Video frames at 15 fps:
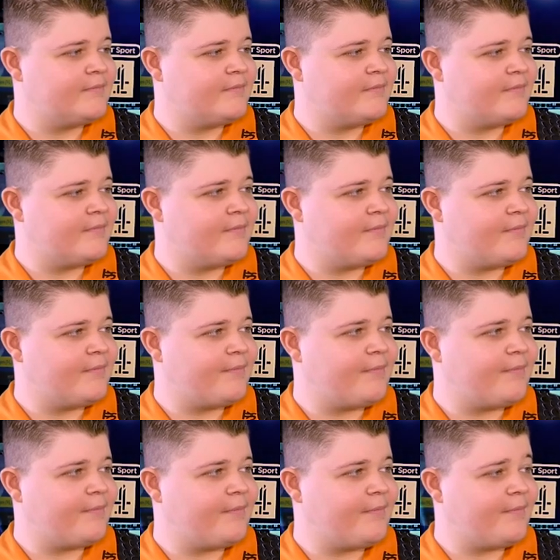
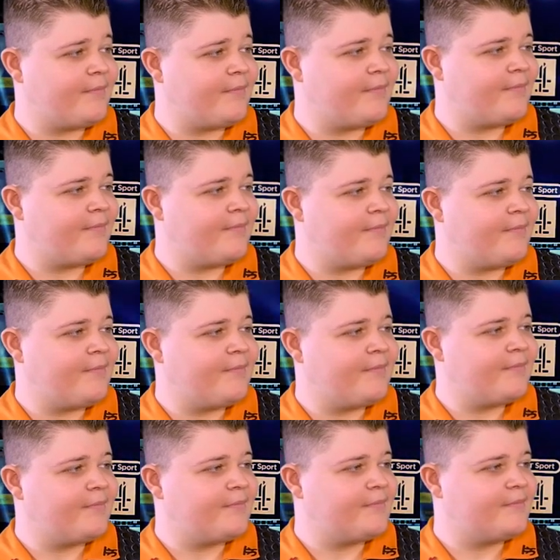
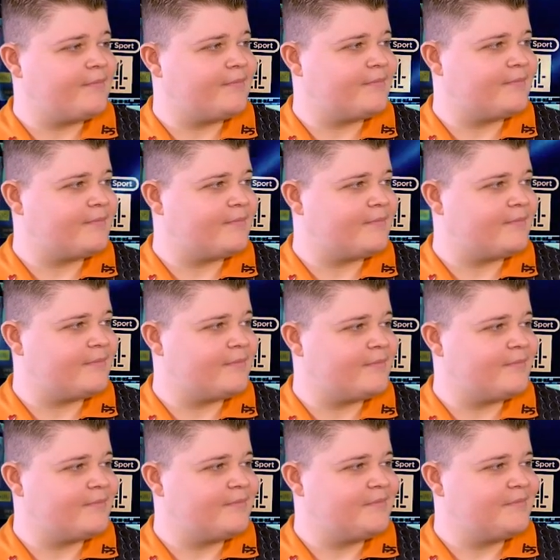
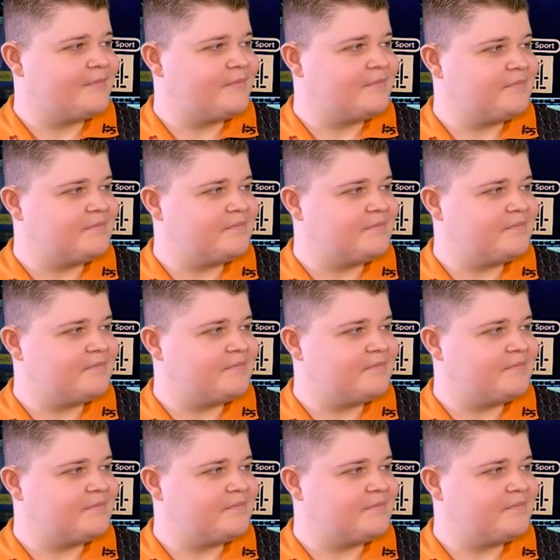The person shown says nothing.